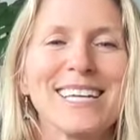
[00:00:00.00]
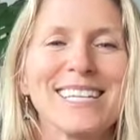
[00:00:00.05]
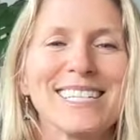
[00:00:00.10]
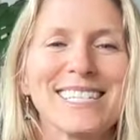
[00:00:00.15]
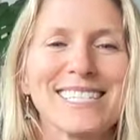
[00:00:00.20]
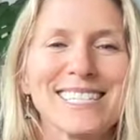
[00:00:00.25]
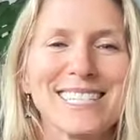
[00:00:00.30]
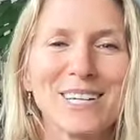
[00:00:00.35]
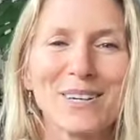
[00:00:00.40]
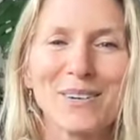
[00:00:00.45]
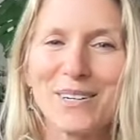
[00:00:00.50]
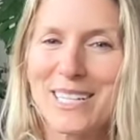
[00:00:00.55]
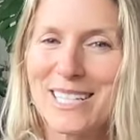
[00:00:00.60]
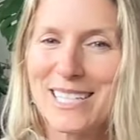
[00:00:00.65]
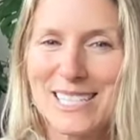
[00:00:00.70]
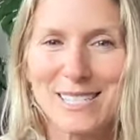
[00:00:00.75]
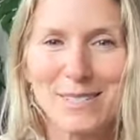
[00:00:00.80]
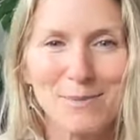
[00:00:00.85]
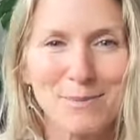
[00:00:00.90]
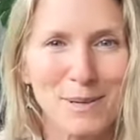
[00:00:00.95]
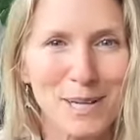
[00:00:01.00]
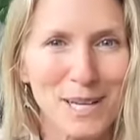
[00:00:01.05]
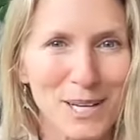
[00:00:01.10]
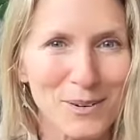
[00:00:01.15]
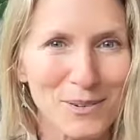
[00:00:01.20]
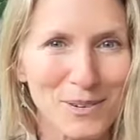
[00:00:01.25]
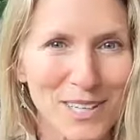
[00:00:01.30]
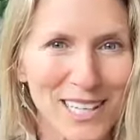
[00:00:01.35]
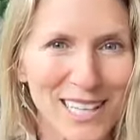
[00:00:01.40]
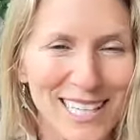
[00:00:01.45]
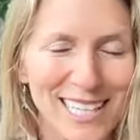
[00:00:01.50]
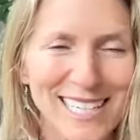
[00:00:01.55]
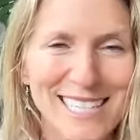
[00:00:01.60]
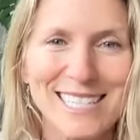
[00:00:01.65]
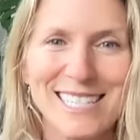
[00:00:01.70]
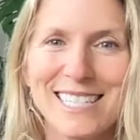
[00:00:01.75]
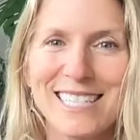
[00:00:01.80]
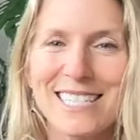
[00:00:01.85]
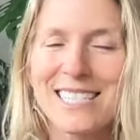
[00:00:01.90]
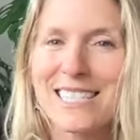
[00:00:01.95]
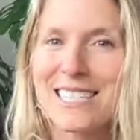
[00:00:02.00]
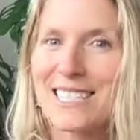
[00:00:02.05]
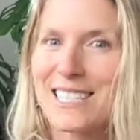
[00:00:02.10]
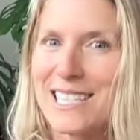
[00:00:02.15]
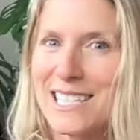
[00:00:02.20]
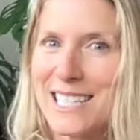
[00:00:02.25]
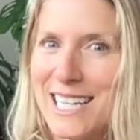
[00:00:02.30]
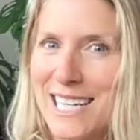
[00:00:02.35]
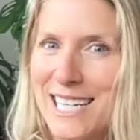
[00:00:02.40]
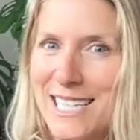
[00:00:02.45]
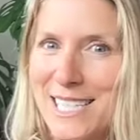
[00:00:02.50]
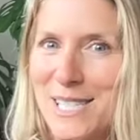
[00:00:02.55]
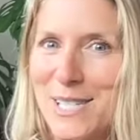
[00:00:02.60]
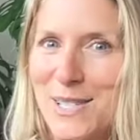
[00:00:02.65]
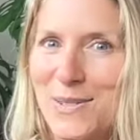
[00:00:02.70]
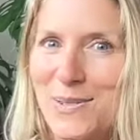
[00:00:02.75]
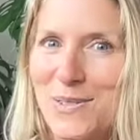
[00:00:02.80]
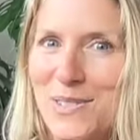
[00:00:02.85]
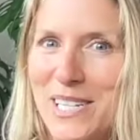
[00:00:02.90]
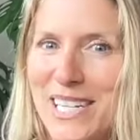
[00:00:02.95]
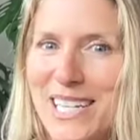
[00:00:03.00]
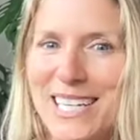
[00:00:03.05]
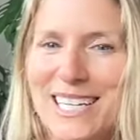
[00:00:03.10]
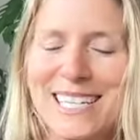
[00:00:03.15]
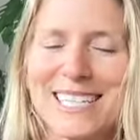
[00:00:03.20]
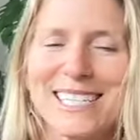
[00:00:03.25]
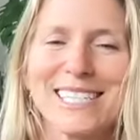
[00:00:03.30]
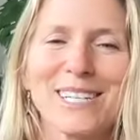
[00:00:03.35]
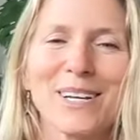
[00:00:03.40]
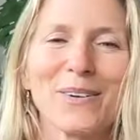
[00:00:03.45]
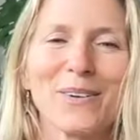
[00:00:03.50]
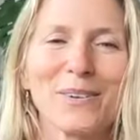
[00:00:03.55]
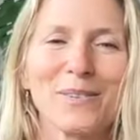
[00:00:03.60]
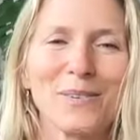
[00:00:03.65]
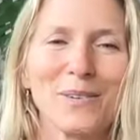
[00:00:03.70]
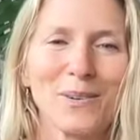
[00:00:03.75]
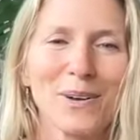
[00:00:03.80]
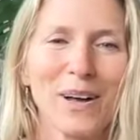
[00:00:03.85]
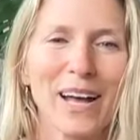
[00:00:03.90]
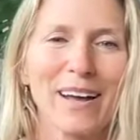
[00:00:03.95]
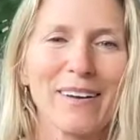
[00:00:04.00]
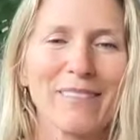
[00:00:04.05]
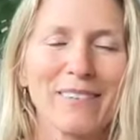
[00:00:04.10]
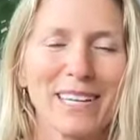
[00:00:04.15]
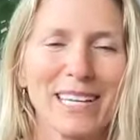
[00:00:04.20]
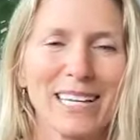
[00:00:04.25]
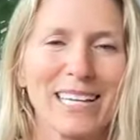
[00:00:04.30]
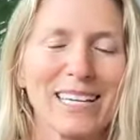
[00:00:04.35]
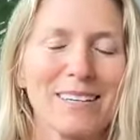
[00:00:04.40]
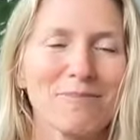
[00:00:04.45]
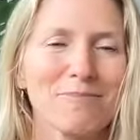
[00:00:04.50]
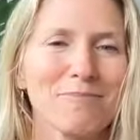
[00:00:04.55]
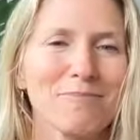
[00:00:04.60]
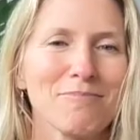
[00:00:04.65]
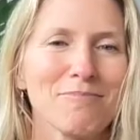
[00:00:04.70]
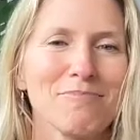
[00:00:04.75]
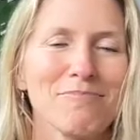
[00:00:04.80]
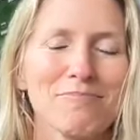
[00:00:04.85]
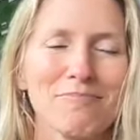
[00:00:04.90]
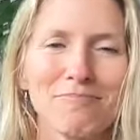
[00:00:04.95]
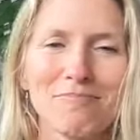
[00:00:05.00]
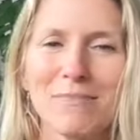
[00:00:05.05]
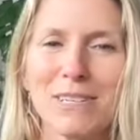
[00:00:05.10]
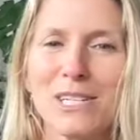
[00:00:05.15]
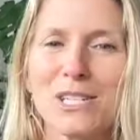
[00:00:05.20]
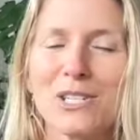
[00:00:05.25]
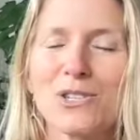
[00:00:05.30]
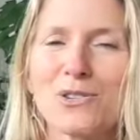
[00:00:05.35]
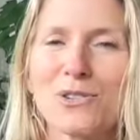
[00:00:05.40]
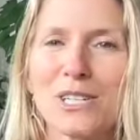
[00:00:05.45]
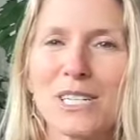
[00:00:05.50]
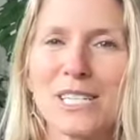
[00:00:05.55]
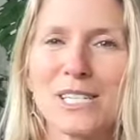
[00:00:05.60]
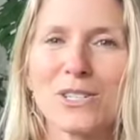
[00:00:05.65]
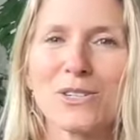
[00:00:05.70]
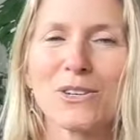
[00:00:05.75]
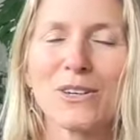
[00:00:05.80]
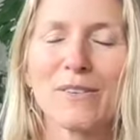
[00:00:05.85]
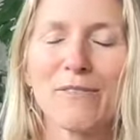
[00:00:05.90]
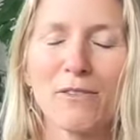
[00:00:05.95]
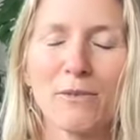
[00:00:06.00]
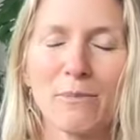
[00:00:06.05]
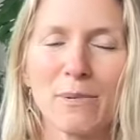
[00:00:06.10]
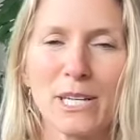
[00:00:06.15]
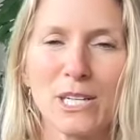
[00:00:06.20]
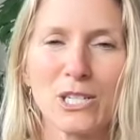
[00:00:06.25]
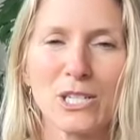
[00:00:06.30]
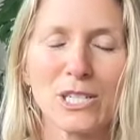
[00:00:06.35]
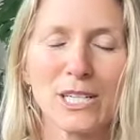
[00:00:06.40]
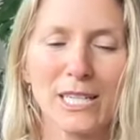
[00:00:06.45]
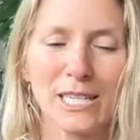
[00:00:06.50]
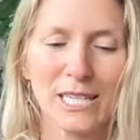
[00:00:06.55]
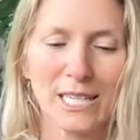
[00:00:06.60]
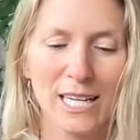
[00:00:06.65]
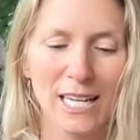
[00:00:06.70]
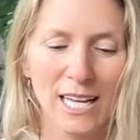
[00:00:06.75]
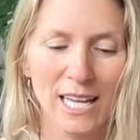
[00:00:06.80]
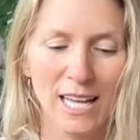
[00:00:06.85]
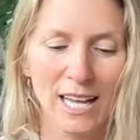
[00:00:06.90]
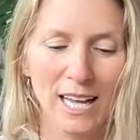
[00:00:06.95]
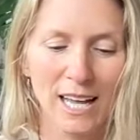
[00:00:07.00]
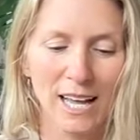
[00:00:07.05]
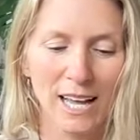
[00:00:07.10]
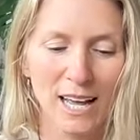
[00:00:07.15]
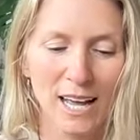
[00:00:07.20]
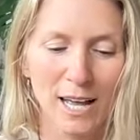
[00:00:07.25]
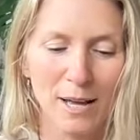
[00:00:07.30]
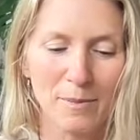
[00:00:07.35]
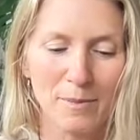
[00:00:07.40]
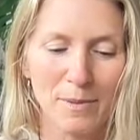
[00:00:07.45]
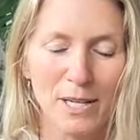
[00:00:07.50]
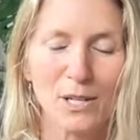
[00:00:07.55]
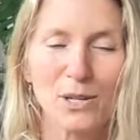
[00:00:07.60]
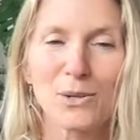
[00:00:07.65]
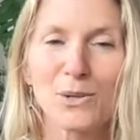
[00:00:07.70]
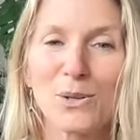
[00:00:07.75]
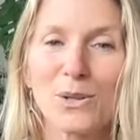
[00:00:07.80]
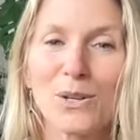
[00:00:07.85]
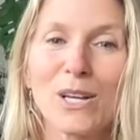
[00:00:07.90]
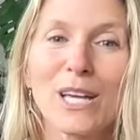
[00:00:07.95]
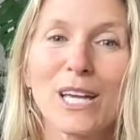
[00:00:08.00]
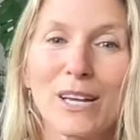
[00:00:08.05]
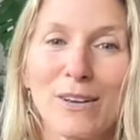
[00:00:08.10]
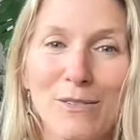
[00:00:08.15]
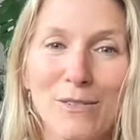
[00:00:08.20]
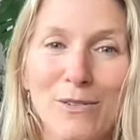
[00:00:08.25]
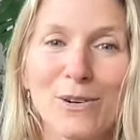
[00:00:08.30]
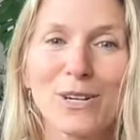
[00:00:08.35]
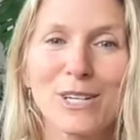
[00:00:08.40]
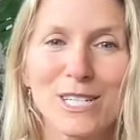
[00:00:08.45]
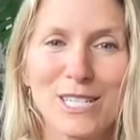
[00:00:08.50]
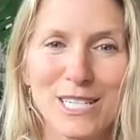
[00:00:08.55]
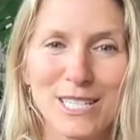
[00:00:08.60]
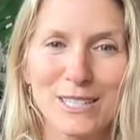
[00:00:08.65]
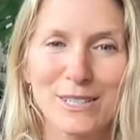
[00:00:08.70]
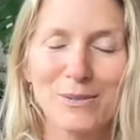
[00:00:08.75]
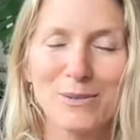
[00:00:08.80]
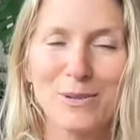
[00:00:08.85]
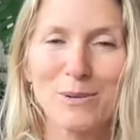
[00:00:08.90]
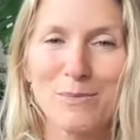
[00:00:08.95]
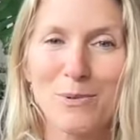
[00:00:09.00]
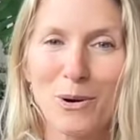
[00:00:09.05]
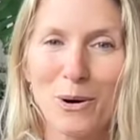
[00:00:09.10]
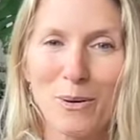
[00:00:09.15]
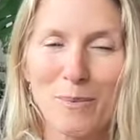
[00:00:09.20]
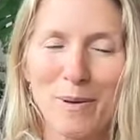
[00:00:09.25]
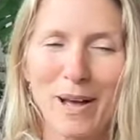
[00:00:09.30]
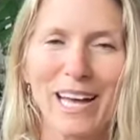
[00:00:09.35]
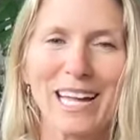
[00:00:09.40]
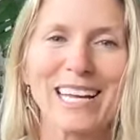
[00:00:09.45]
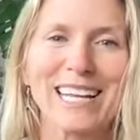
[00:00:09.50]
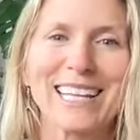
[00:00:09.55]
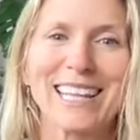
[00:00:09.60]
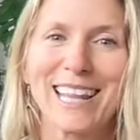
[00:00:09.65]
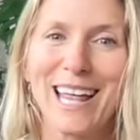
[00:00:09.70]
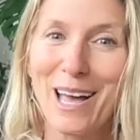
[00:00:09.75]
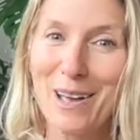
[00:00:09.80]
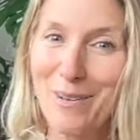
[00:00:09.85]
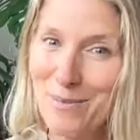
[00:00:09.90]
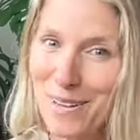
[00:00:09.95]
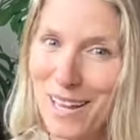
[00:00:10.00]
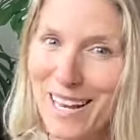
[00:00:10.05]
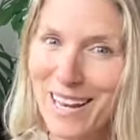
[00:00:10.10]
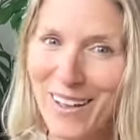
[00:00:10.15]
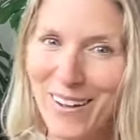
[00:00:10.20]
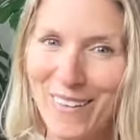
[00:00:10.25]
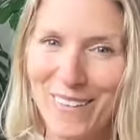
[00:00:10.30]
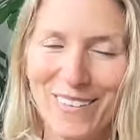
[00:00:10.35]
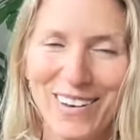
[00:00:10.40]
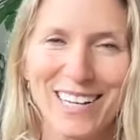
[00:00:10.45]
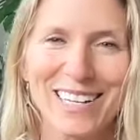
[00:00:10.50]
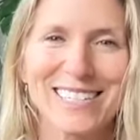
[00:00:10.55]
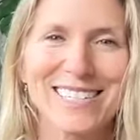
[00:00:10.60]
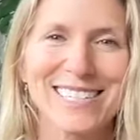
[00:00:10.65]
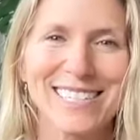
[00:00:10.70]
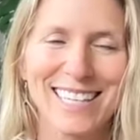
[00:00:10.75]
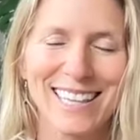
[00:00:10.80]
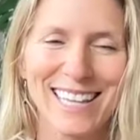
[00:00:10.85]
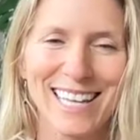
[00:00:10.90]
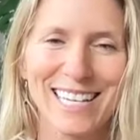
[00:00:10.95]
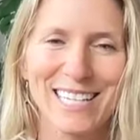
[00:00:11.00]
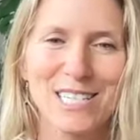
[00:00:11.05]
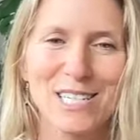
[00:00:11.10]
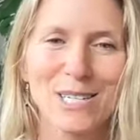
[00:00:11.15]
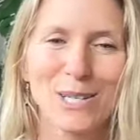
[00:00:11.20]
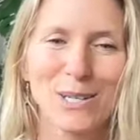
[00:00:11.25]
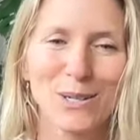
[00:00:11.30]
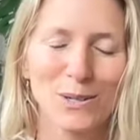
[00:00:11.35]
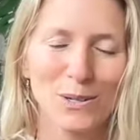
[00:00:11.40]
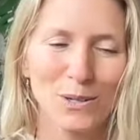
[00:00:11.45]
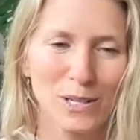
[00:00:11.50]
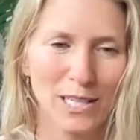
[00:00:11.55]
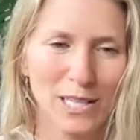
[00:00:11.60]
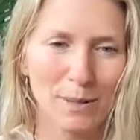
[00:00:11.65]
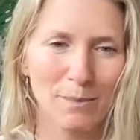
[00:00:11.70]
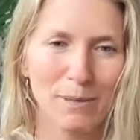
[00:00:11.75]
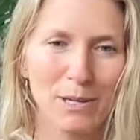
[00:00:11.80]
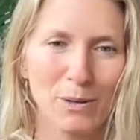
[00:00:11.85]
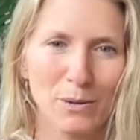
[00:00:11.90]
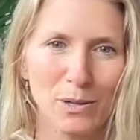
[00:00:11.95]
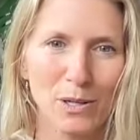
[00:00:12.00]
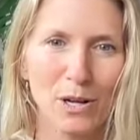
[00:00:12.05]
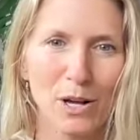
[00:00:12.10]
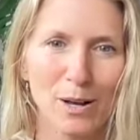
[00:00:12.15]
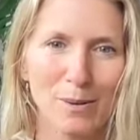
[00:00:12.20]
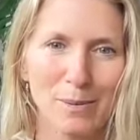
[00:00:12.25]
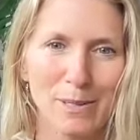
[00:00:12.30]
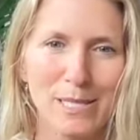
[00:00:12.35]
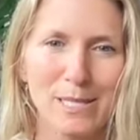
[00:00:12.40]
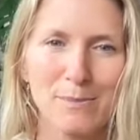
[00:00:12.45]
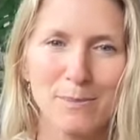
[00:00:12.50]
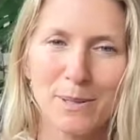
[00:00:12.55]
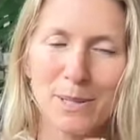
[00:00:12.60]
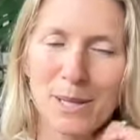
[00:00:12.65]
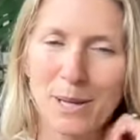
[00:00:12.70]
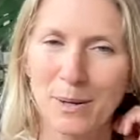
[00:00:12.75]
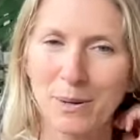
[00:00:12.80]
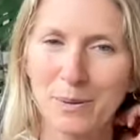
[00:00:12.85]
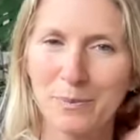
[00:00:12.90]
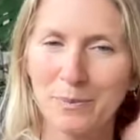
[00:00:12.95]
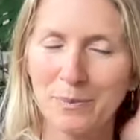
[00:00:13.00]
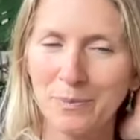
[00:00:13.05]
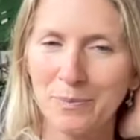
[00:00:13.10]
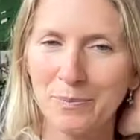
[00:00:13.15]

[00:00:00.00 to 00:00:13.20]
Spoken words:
So it's being released next week. So if you have any interest or information that you're looking for to read more about it, let me know and I'll send that to you. You can let me know in the comments below.